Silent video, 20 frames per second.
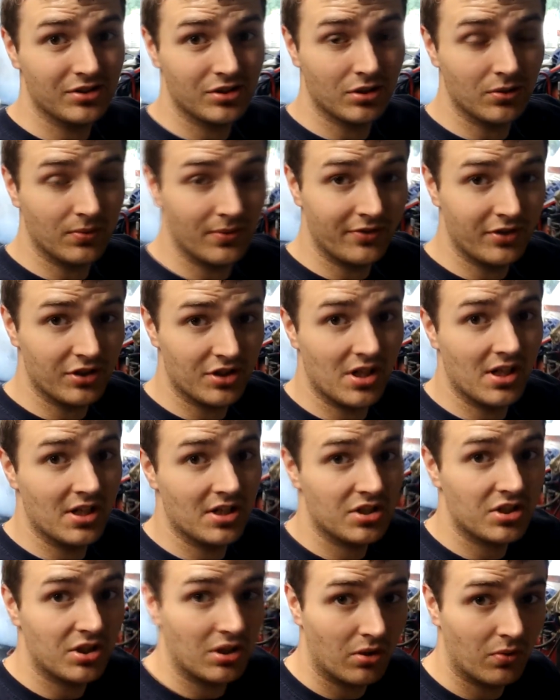so we're just kind
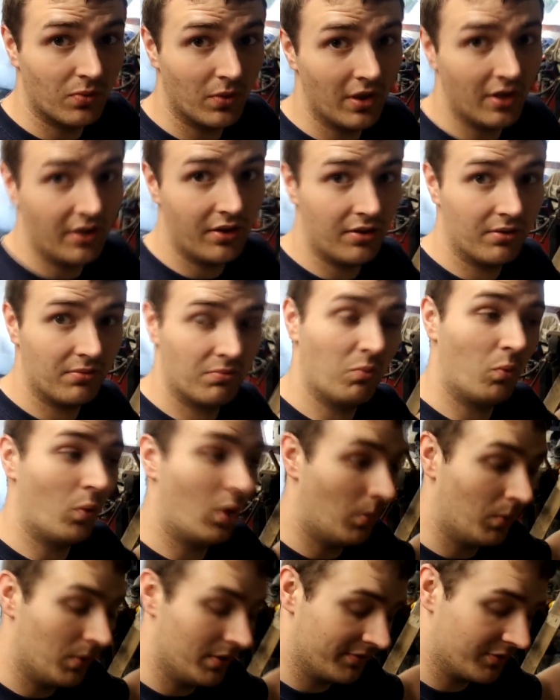of stuck with
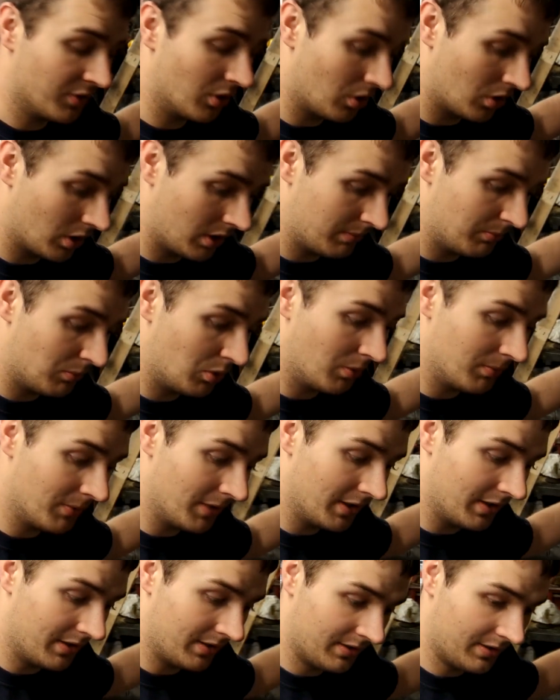what we've got at the
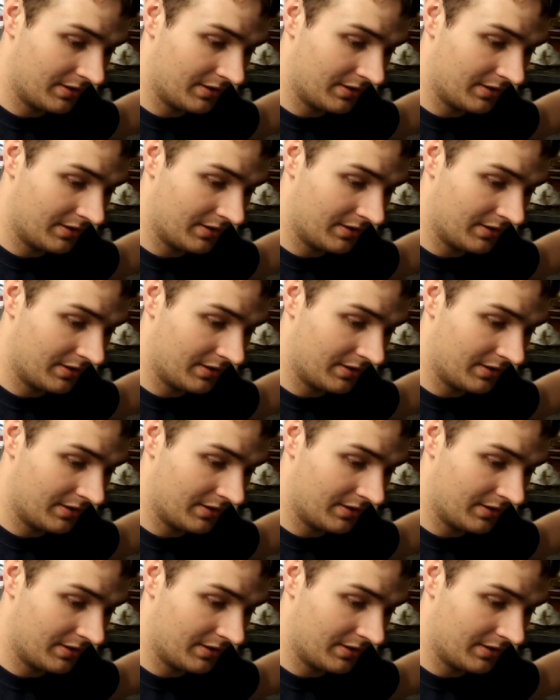moment.